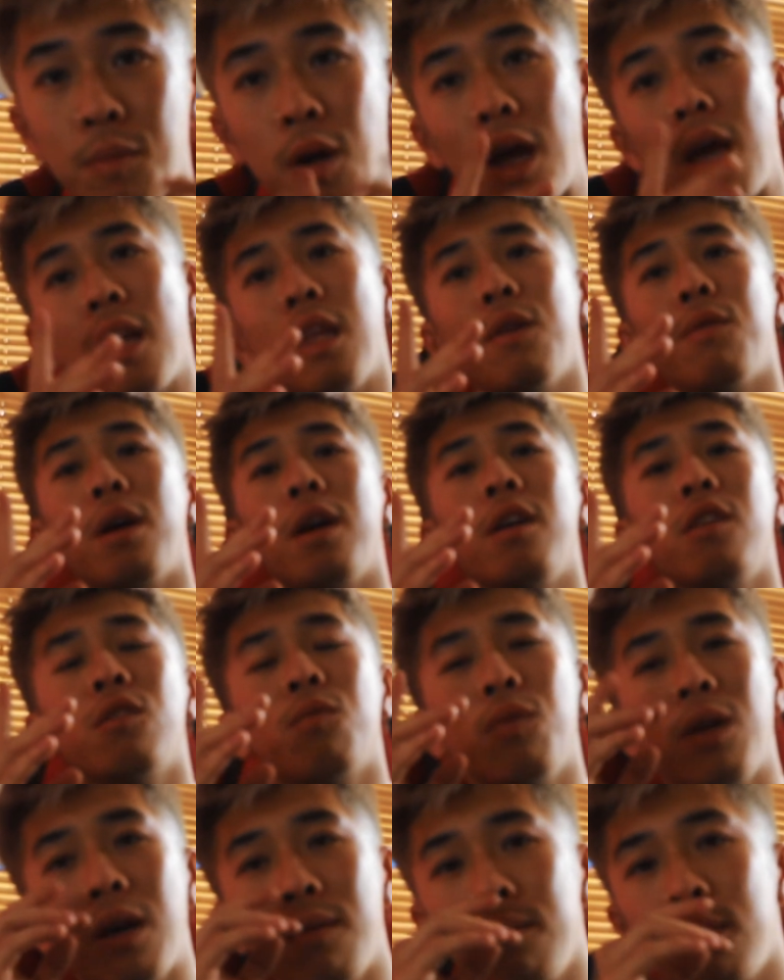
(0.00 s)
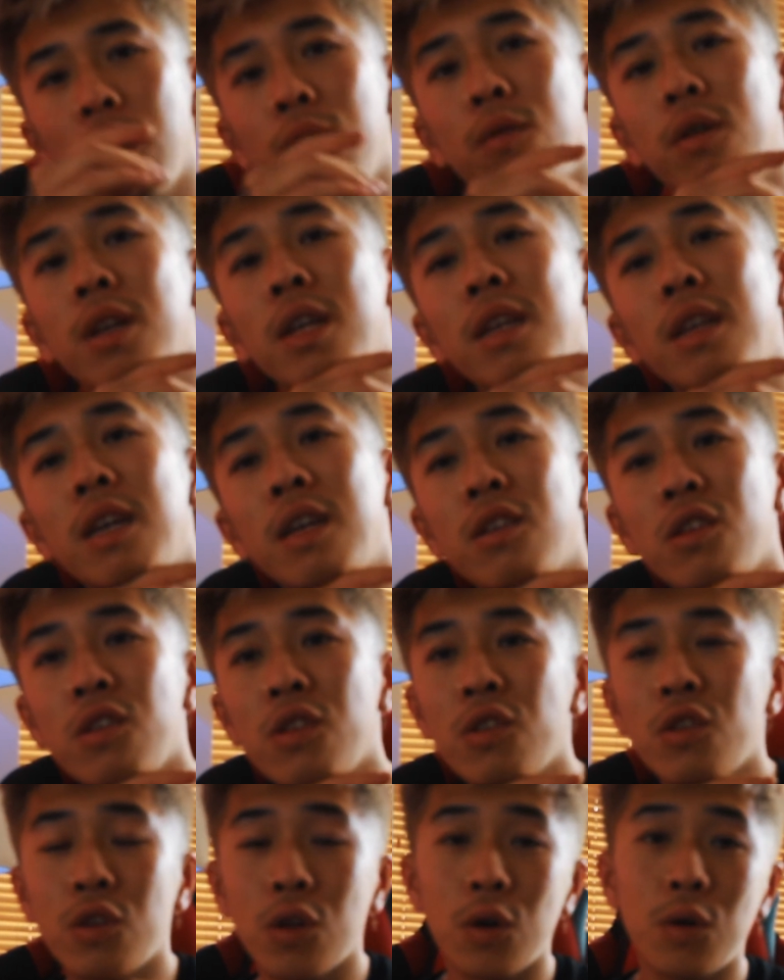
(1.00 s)
But anyways, we haven't done one in
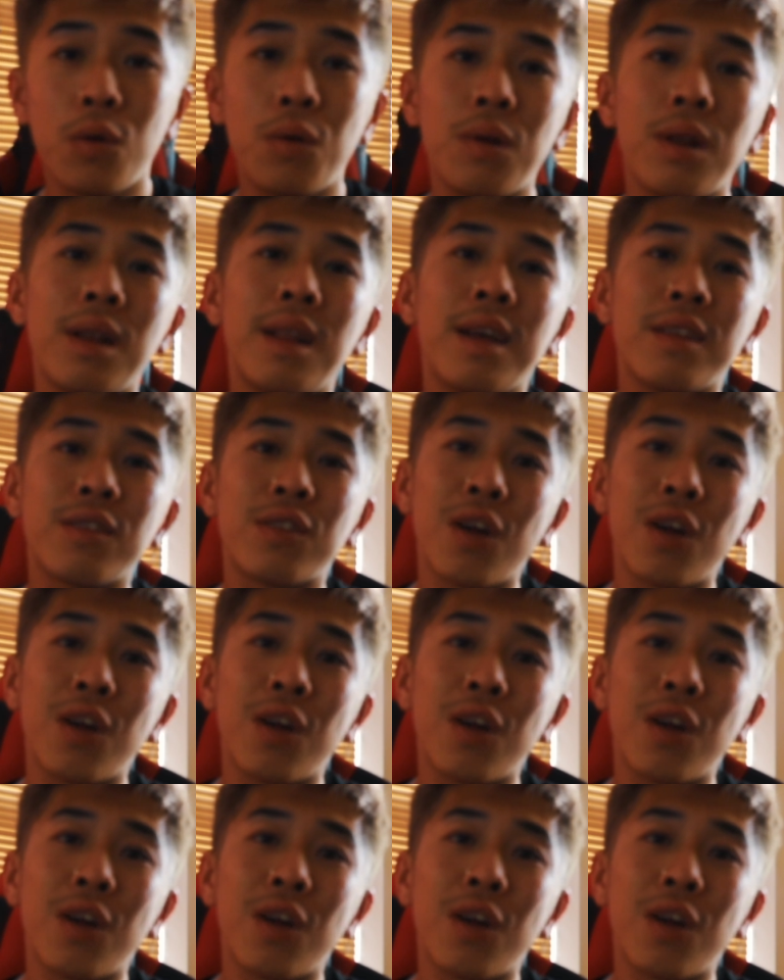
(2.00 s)
ages, so let's